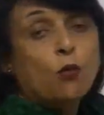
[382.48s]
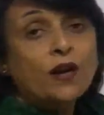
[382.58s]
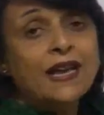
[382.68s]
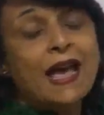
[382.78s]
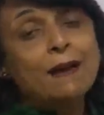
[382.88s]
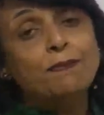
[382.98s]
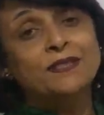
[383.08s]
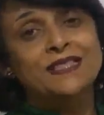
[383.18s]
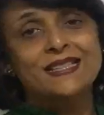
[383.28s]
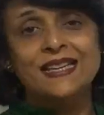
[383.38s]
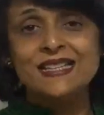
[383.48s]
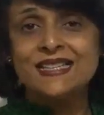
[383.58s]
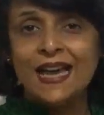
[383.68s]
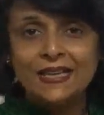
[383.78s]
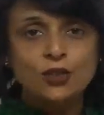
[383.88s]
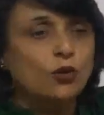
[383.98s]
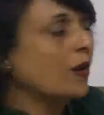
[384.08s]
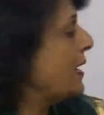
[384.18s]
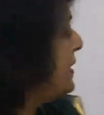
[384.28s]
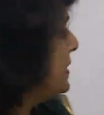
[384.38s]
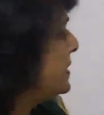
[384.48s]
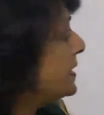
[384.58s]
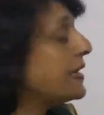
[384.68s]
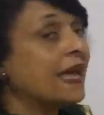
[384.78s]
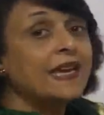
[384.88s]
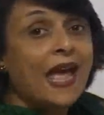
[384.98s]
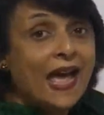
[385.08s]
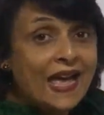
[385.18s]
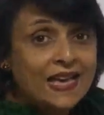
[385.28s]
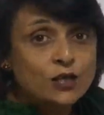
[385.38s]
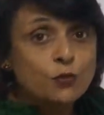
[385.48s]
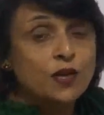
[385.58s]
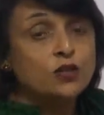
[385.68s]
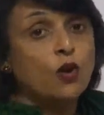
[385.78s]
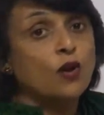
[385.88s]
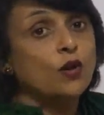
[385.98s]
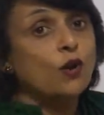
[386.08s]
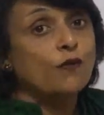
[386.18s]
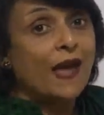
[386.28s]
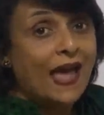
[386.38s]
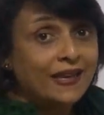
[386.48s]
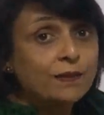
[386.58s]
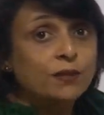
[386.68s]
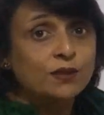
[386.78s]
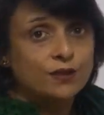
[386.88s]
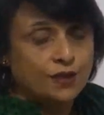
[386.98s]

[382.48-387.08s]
What happens in cytokinesis, and as we are talking of animal